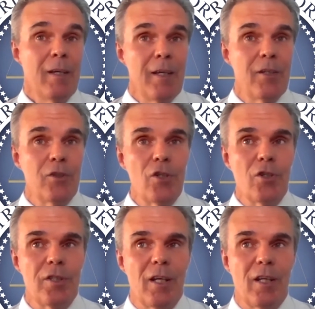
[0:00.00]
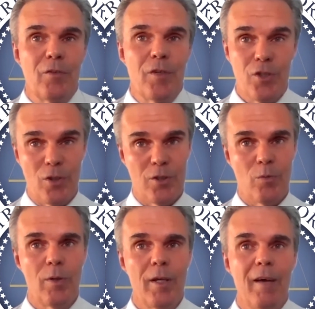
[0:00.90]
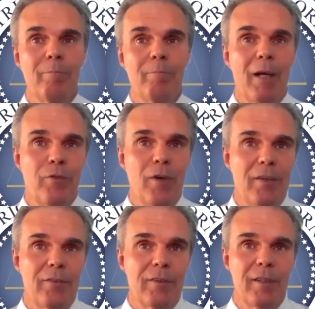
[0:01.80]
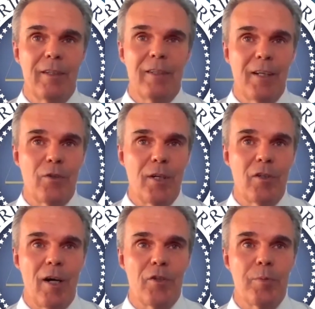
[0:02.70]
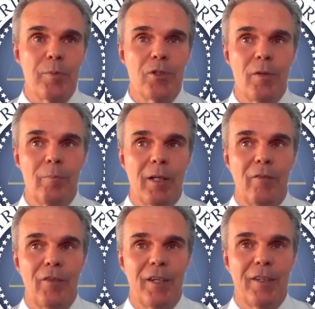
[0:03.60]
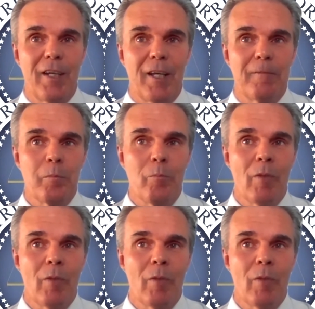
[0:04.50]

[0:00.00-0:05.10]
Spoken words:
In addition to Kelly Research, we have my friend and our great Congressman Jim McGovern here today,